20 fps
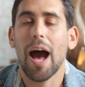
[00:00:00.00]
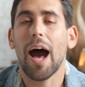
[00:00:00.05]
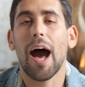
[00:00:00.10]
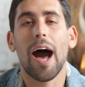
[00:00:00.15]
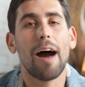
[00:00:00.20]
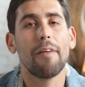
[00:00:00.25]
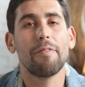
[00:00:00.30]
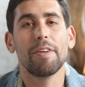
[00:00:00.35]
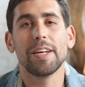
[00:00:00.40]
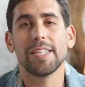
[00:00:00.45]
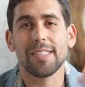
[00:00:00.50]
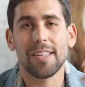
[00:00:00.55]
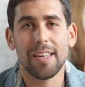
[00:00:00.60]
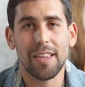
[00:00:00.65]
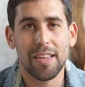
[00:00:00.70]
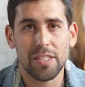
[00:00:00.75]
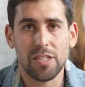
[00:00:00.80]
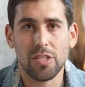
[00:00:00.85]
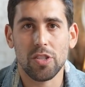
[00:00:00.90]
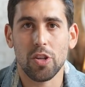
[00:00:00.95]
Obviously,
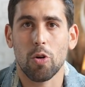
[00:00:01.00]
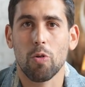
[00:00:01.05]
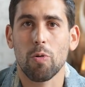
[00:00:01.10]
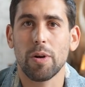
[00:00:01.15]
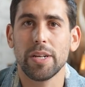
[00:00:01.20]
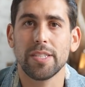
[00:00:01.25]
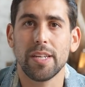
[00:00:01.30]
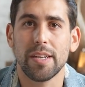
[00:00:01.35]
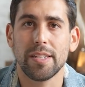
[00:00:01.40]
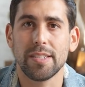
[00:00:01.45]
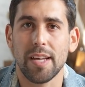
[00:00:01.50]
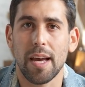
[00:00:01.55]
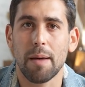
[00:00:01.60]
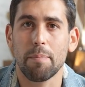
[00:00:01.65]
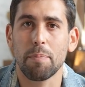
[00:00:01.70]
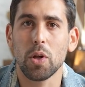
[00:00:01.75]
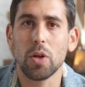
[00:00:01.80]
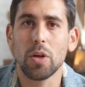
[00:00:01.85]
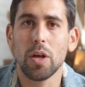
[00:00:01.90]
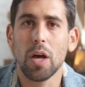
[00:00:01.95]
this is a crazy
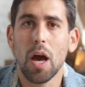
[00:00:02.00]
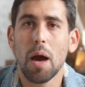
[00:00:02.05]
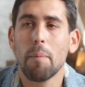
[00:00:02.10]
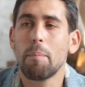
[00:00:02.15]
example,